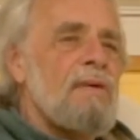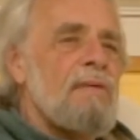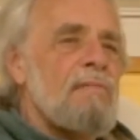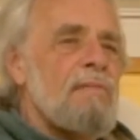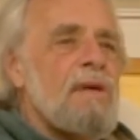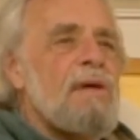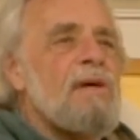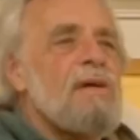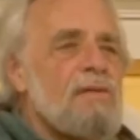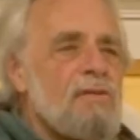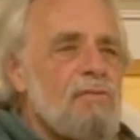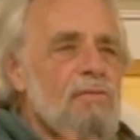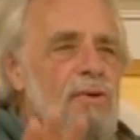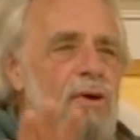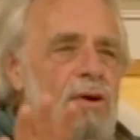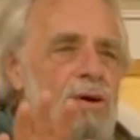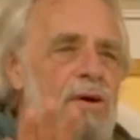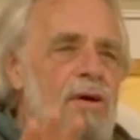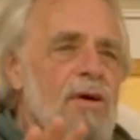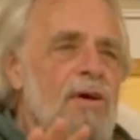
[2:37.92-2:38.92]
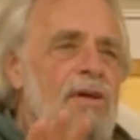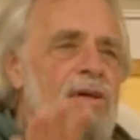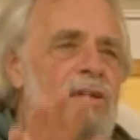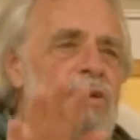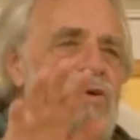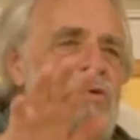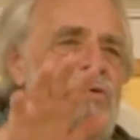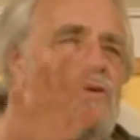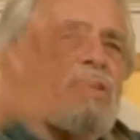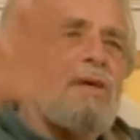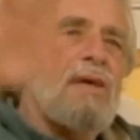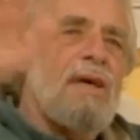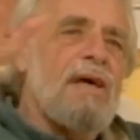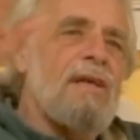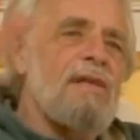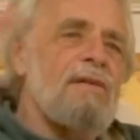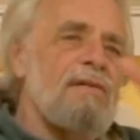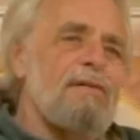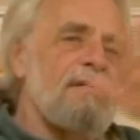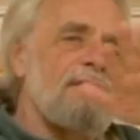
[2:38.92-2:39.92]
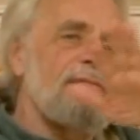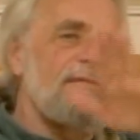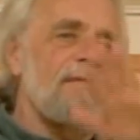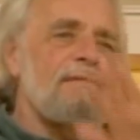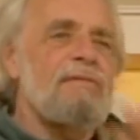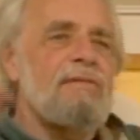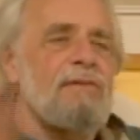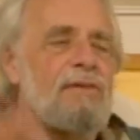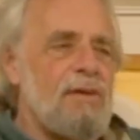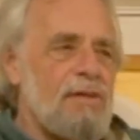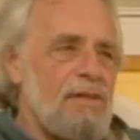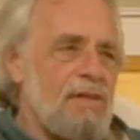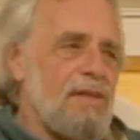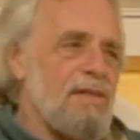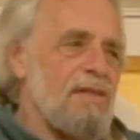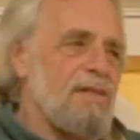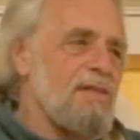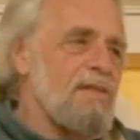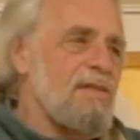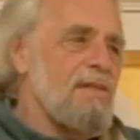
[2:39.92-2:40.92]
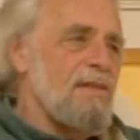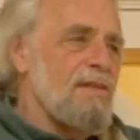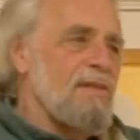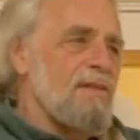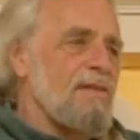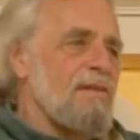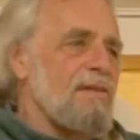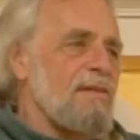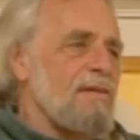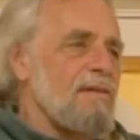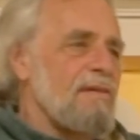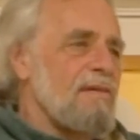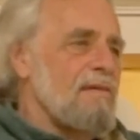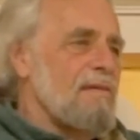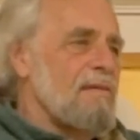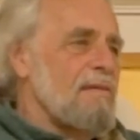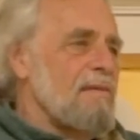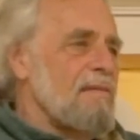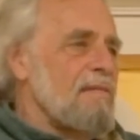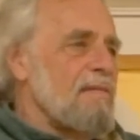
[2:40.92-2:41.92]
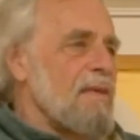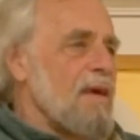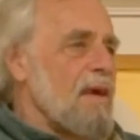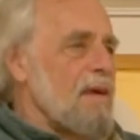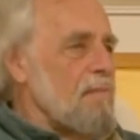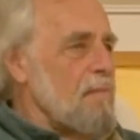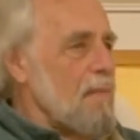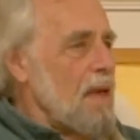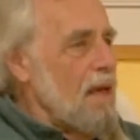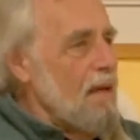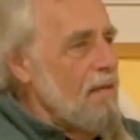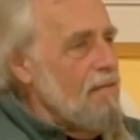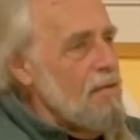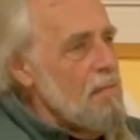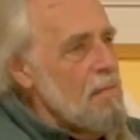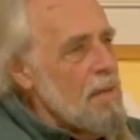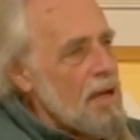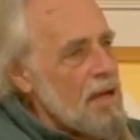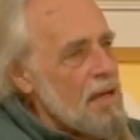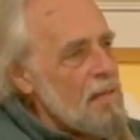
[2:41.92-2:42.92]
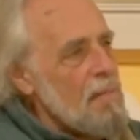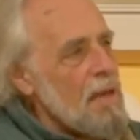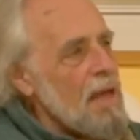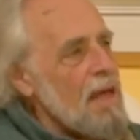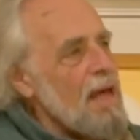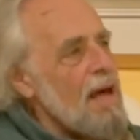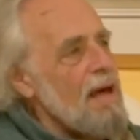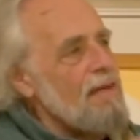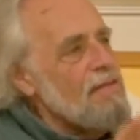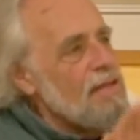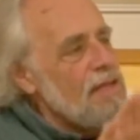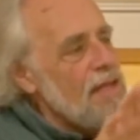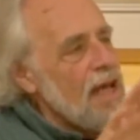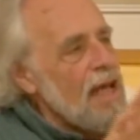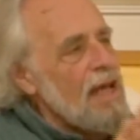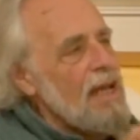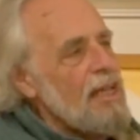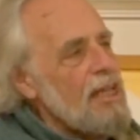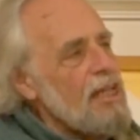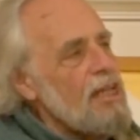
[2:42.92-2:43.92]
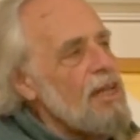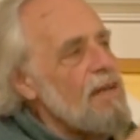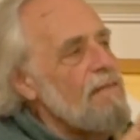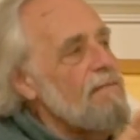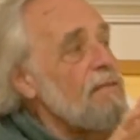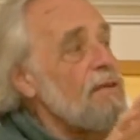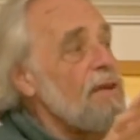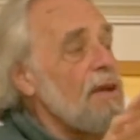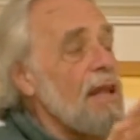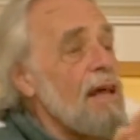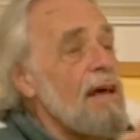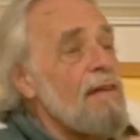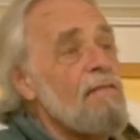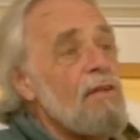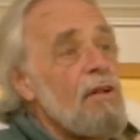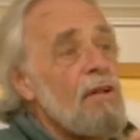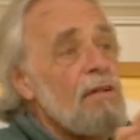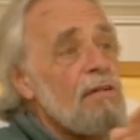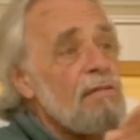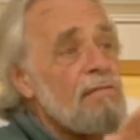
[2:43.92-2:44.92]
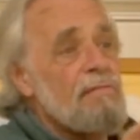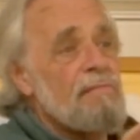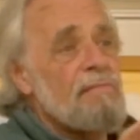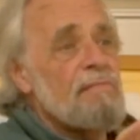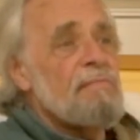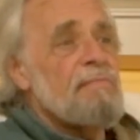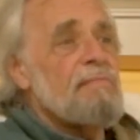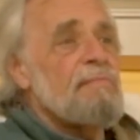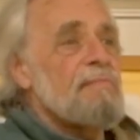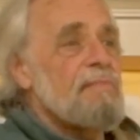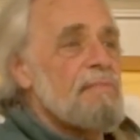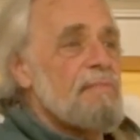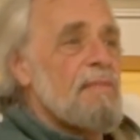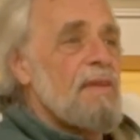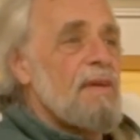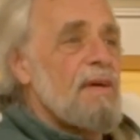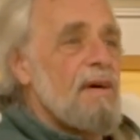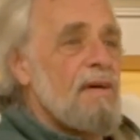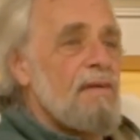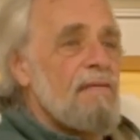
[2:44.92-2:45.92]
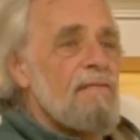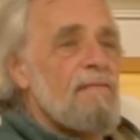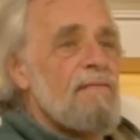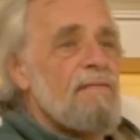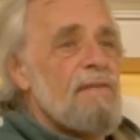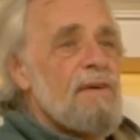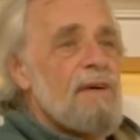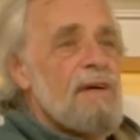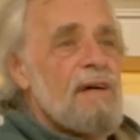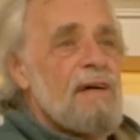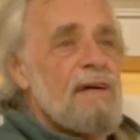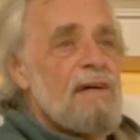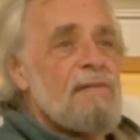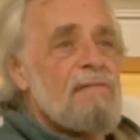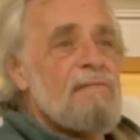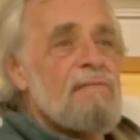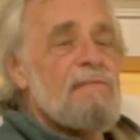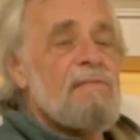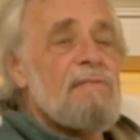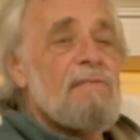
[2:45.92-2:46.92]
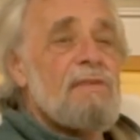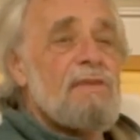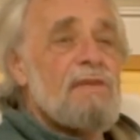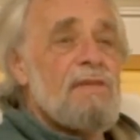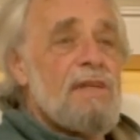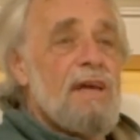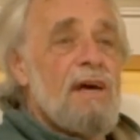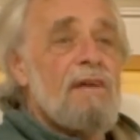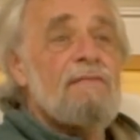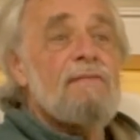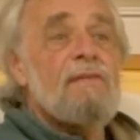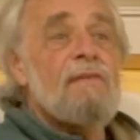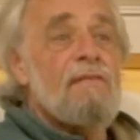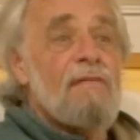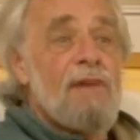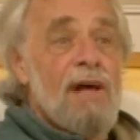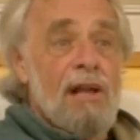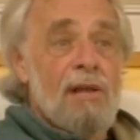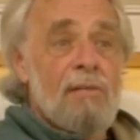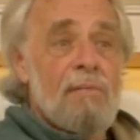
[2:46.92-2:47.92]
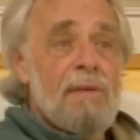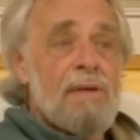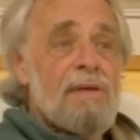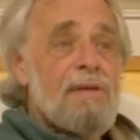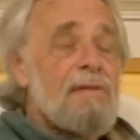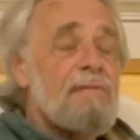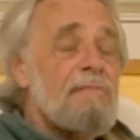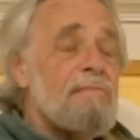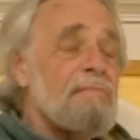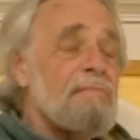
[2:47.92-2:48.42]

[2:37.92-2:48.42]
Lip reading: Because we're all going to go together on this. Everybody may have slightly different level of self-development,